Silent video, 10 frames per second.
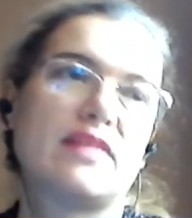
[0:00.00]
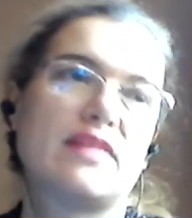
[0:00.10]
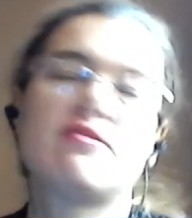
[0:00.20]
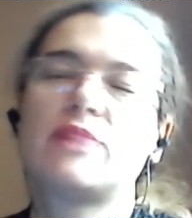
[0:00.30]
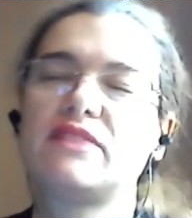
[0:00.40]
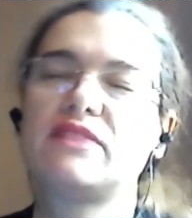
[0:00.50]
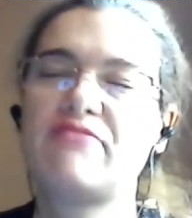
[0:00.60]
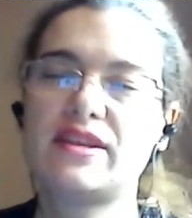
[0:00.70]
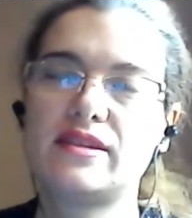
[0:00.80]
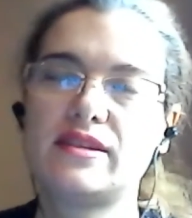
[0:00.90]
everybody
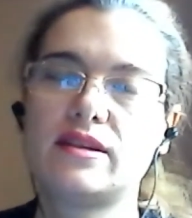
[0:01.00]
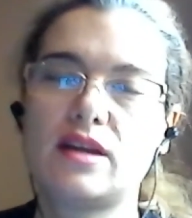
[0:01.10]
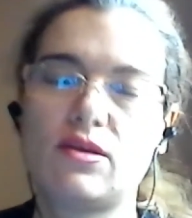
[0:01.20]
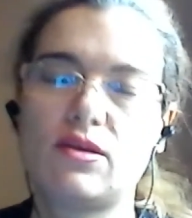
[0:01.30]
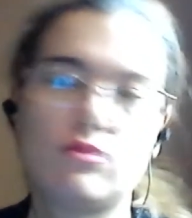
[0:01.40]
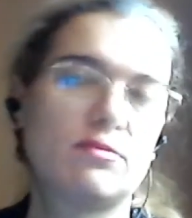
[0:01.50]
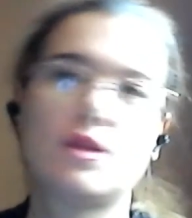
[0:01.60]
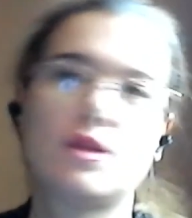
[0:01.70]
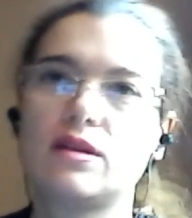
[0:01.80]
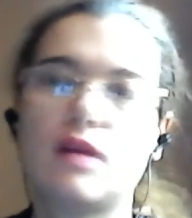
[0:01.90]
facing now,
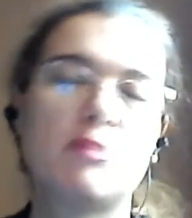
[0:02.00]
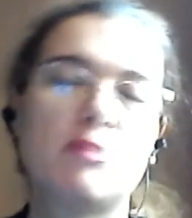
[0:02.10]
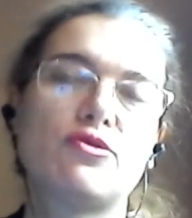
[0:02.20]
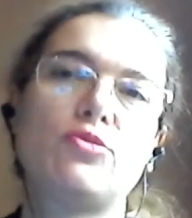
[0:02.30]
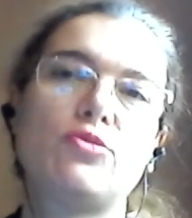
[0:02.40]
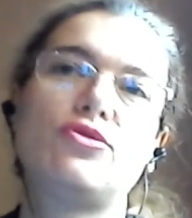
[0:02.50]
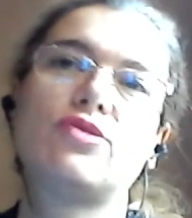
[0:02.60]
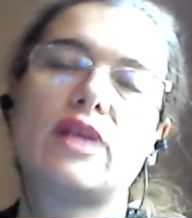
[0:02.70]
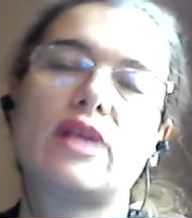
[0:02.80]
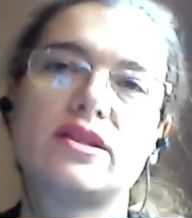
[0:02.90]
coming from your
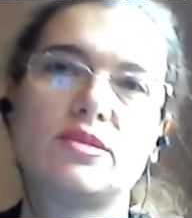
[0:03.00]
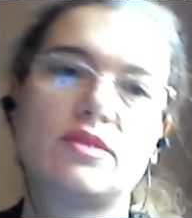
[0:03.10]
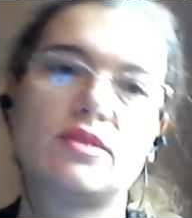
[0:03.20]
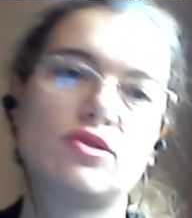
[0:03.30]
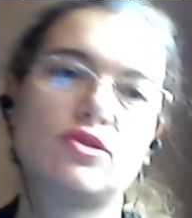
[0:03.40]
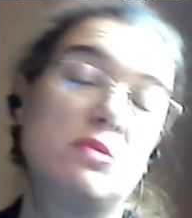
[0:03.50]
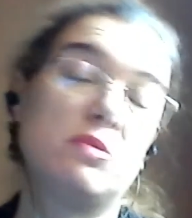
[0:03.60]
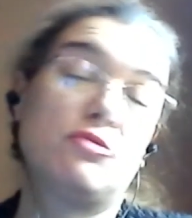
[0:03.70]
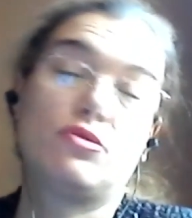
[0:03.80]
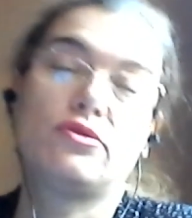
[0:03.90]
customers or maybe
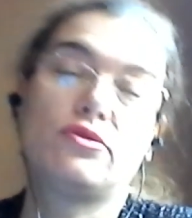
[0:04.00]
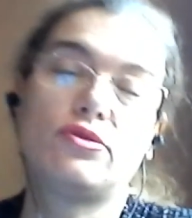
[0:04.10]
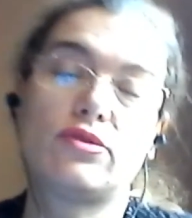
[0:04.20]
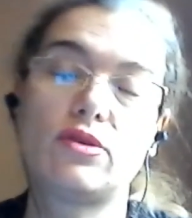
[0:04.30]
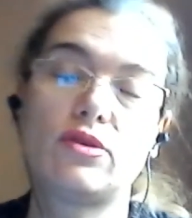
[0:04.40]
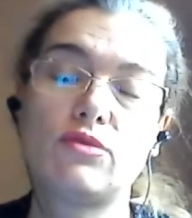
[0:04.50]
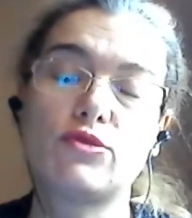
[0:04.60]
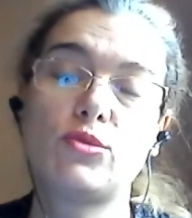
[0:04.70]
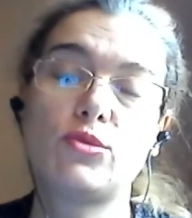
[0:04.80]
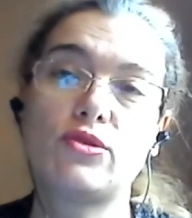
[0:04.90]
from
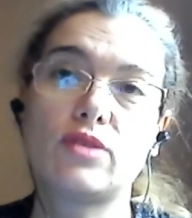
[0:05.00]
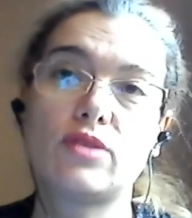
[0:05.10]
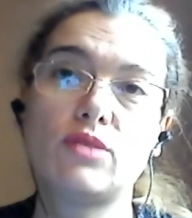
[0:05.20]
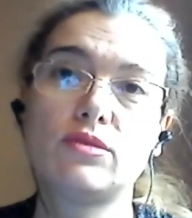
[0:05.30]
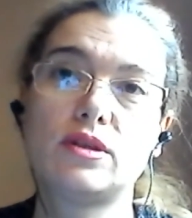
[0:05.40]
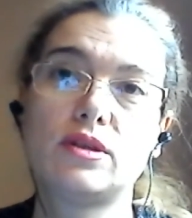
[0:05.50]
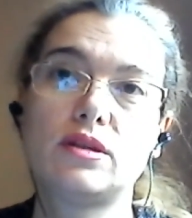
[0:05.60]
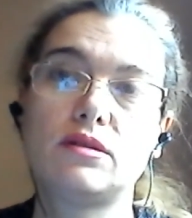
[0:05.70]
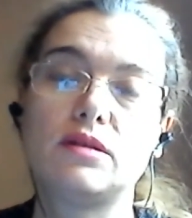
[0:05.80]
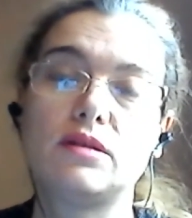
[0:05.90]
your
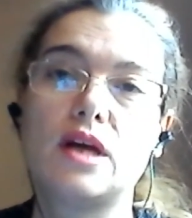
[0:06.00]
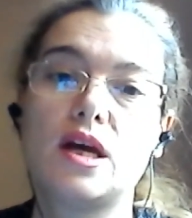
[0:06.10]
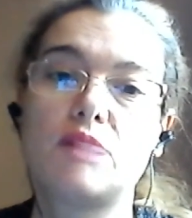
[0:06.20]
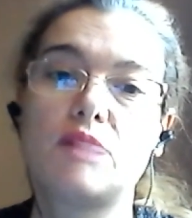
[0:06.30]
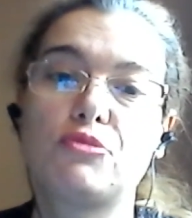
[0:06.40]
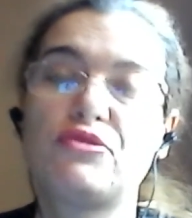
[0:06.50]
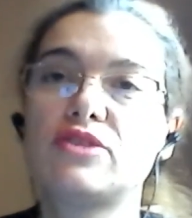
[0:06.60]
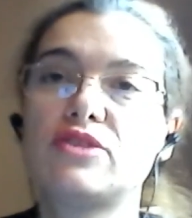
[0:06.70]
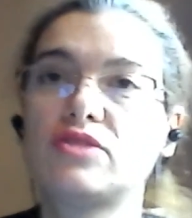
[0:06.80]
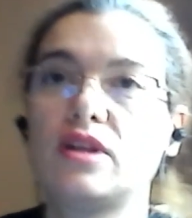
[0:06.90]
own
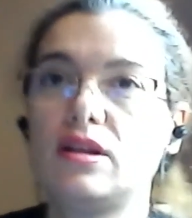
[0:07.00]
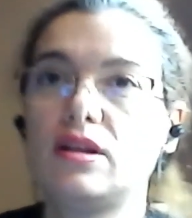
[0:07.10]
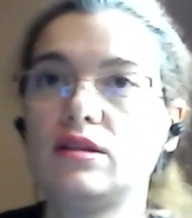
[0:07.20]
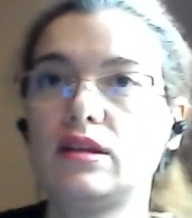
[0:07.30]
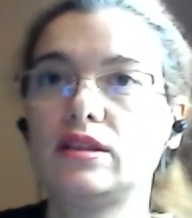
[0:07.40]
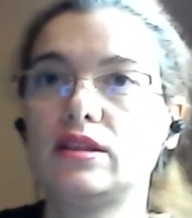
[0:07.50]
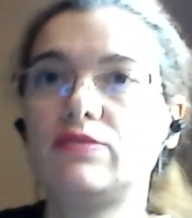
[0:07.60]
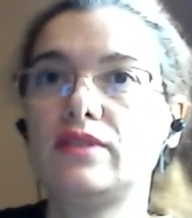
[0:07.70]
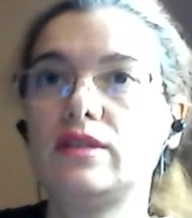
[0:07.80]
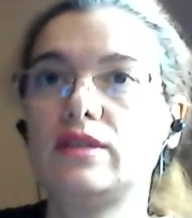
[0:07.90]
professional
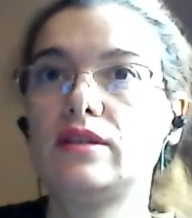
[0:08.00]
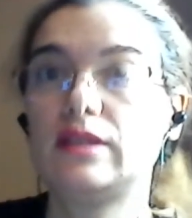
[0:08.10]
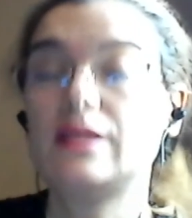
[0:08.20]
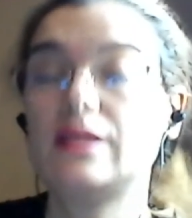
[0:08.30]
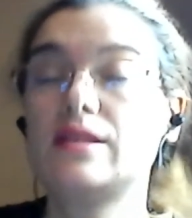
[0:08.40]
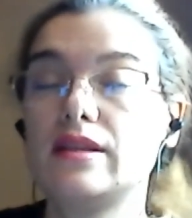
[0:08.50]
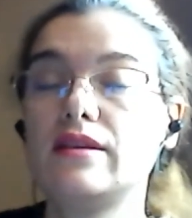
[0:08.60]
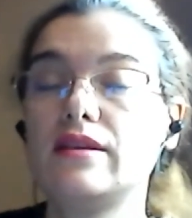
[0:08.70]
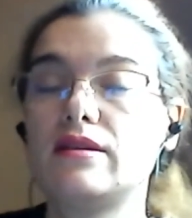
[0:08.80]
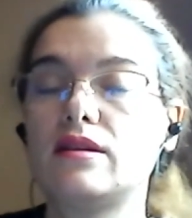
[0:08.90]
activity this
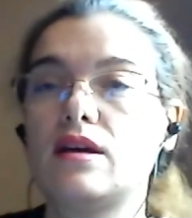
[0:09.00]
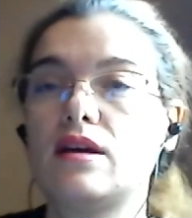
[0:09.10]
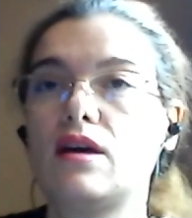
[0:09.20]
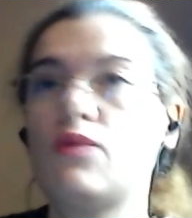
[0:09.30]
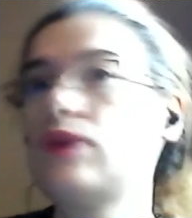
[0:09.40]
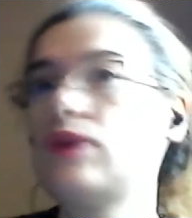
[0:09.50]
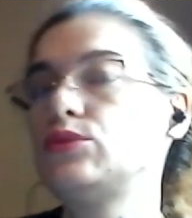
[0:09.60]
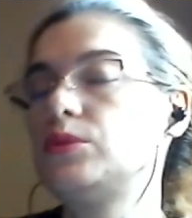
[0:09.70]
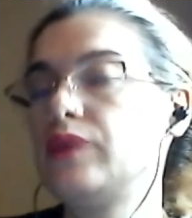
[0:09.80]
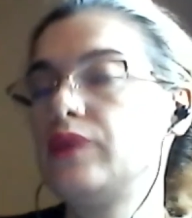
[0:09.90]
year, what
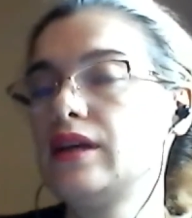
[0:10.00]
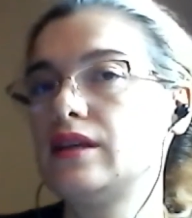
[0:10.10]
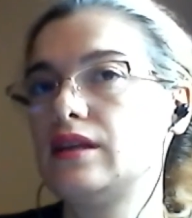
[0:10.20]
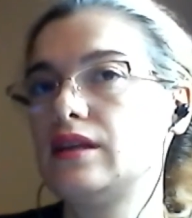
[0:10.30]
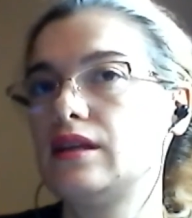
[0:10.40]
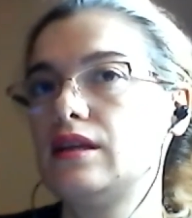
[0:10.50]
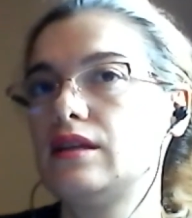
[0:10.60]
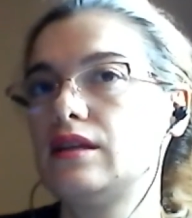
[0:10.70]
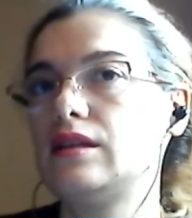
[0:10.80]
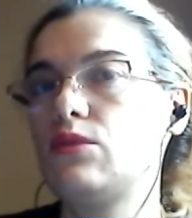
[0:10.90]
would be
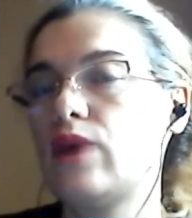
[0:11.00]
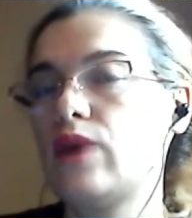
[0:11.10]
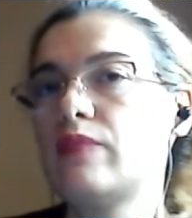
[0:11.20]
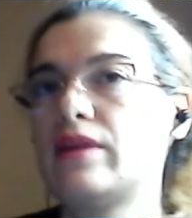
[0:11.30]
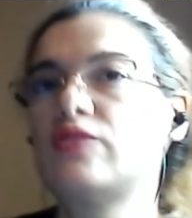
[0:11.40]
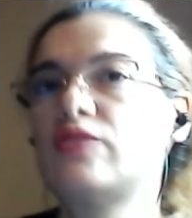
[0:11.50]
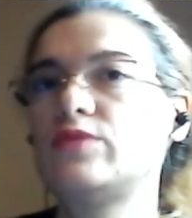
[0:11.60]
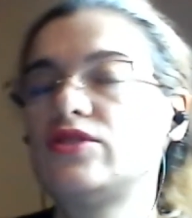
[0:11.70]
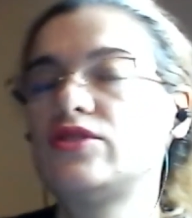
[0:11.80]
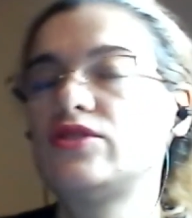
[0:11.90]
the one
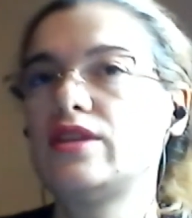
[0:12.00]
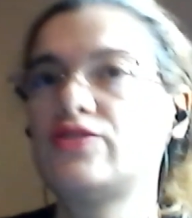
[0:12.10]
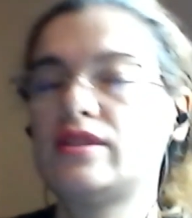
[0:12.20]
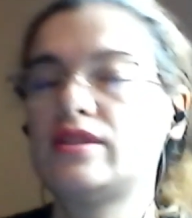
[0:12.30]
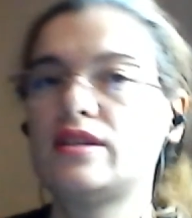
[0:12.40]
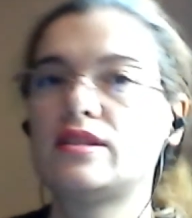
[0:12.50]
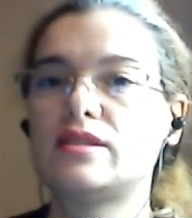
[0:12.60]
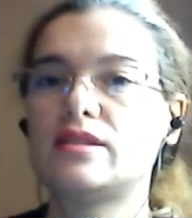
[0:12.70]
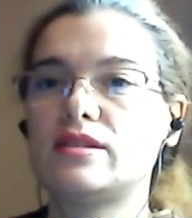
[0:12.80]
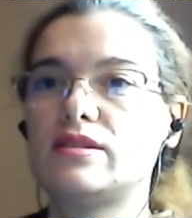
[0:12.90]
management challenge that
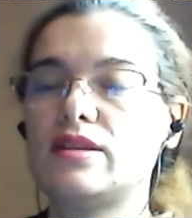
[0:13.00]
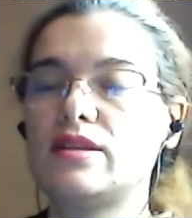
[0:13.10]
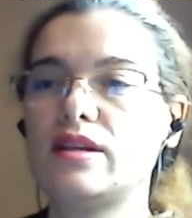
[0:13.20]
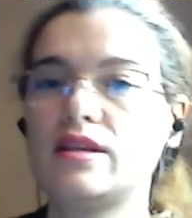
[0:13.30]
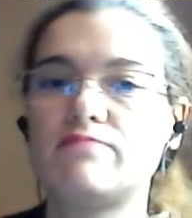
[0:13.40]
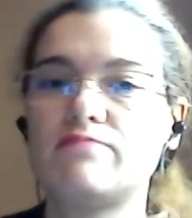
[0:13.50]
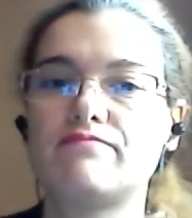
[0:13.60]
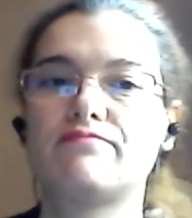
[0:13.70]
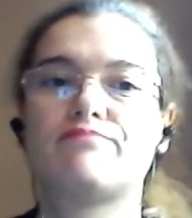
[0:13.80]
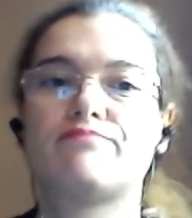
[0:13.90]
is really
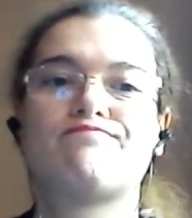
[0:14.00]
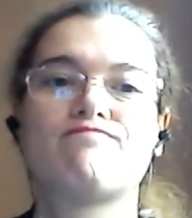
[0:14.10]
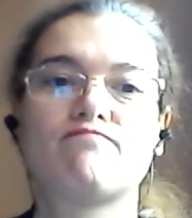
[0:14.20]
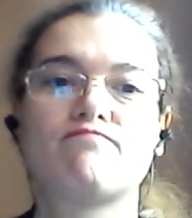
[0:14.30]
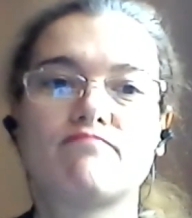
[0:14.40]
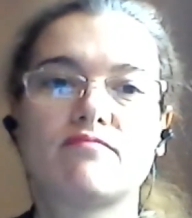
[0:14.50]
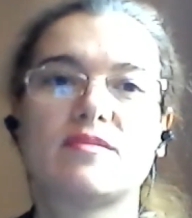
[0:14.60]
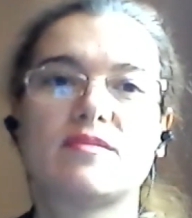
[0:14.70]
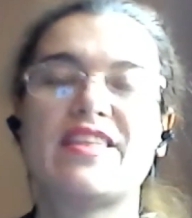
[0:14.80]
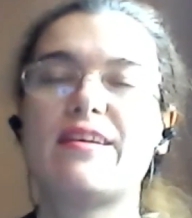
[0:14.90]

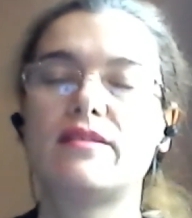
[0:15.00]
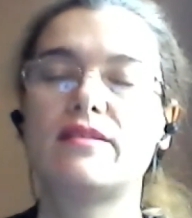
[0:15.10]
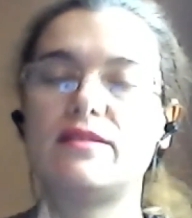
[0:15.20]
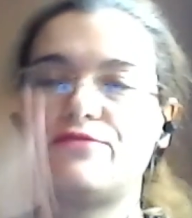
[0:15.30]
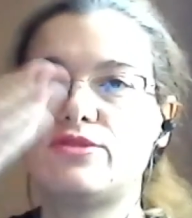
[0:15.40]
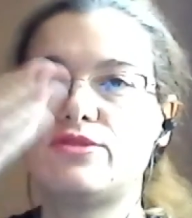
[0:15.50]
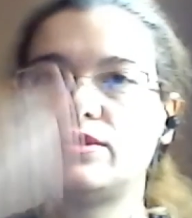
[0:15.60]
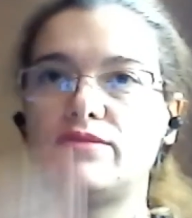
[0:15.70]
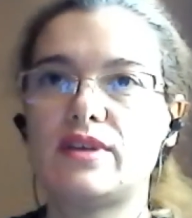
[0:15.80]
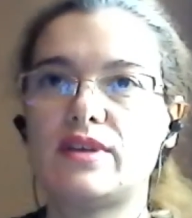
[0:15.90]
there in front
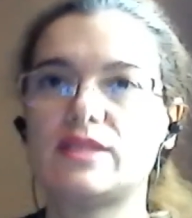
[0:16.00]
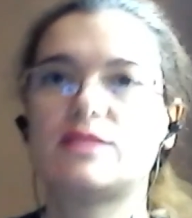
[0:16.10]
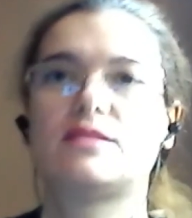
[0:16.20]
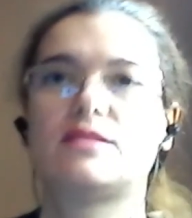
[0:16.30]
of us?